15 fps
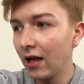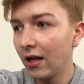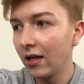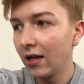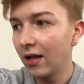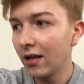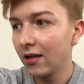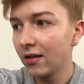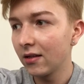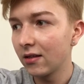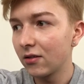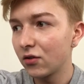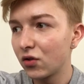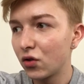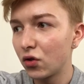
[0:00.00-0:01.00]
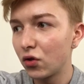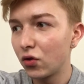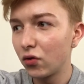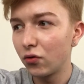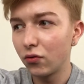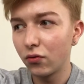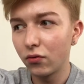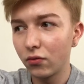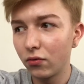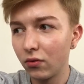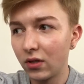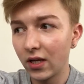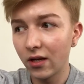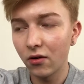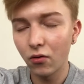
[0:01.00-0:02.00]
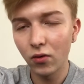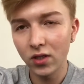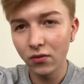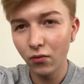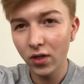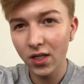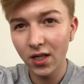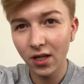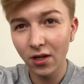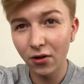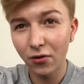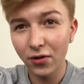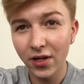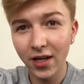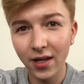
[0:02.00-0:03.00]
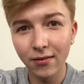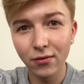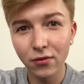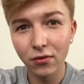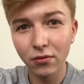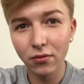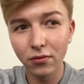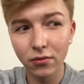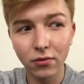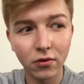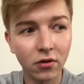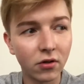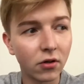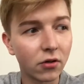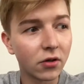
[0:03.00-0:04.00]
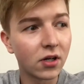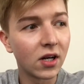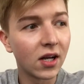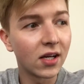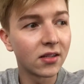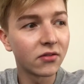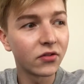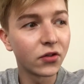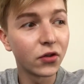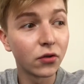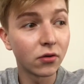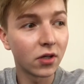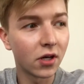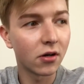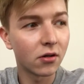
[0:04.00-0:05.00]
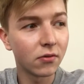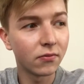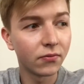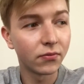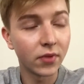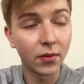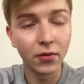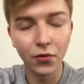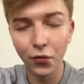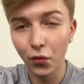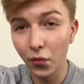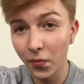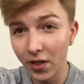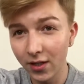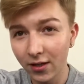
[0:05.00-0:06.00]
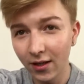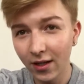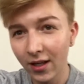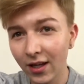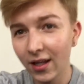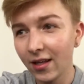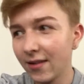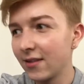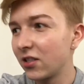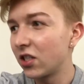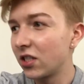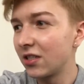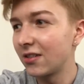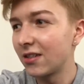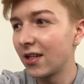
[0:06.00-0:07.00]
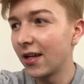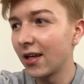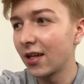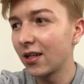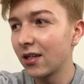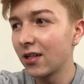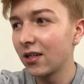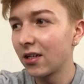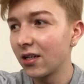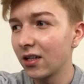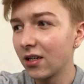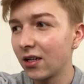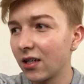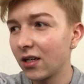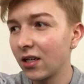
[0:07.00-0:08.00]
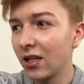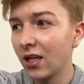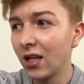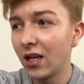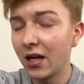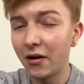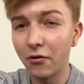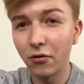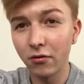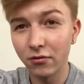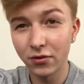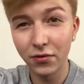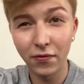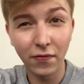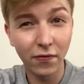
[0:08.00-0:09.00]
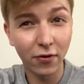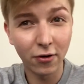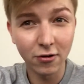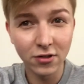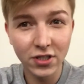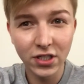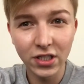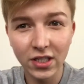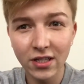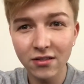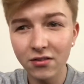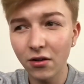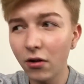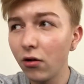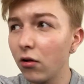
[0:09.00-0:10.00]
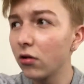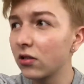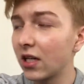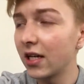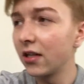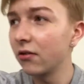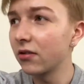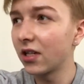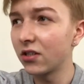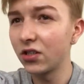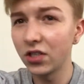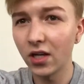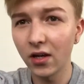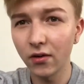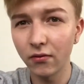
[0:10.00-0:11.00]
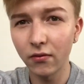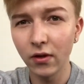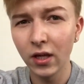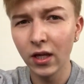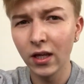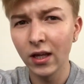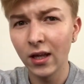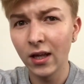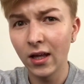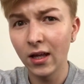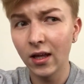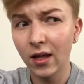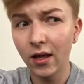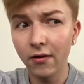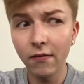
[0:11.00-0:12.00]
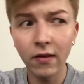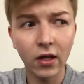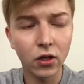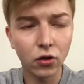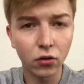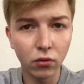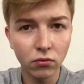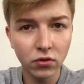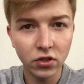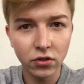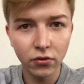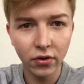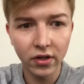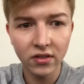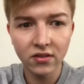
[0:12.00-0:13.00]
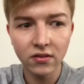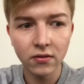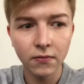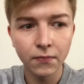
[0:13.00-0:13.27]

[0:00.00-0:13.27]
and like 1 week ago came to our class new girl, I mean woman. She's like around 40 years old. I know that she have, I think, 2 children.